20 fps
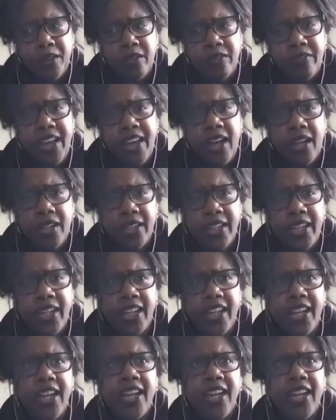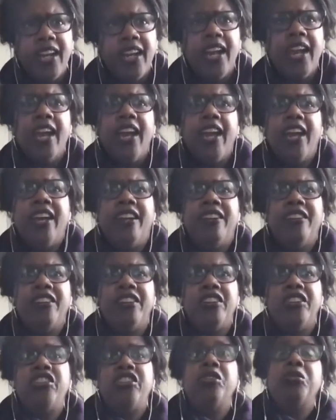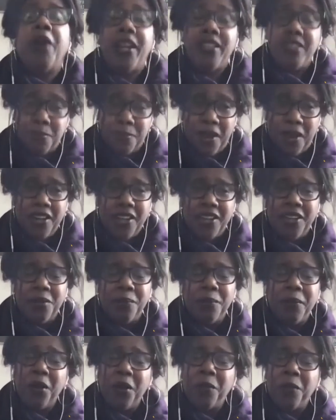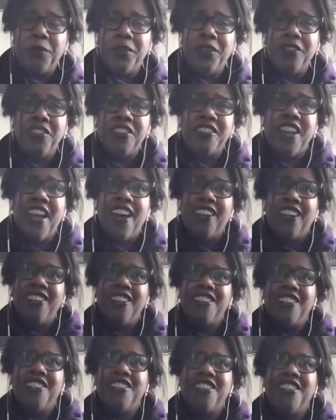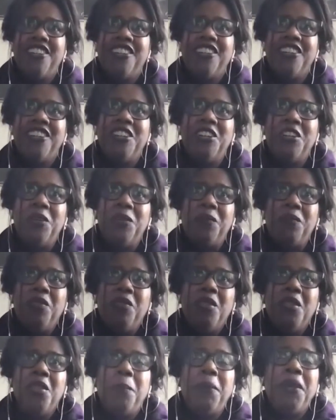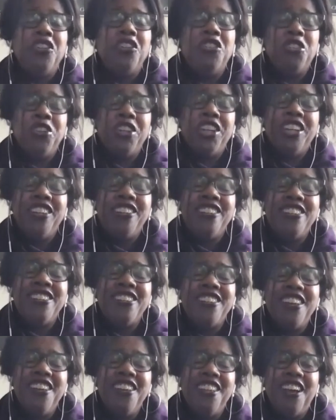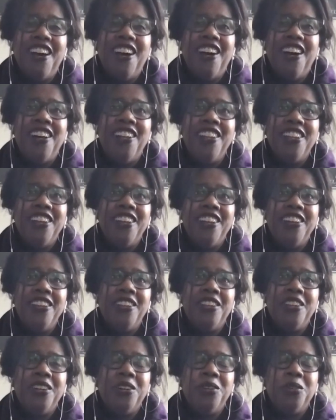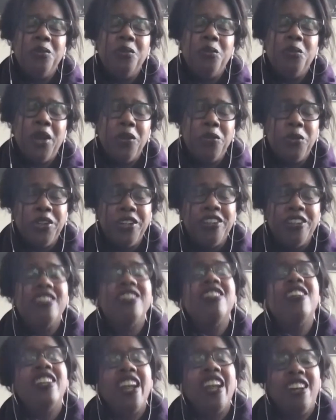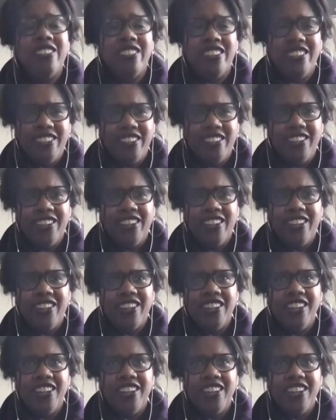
Valley. And she writes about it in Parable of the Talents, the big trees, the redwoods in Altadena.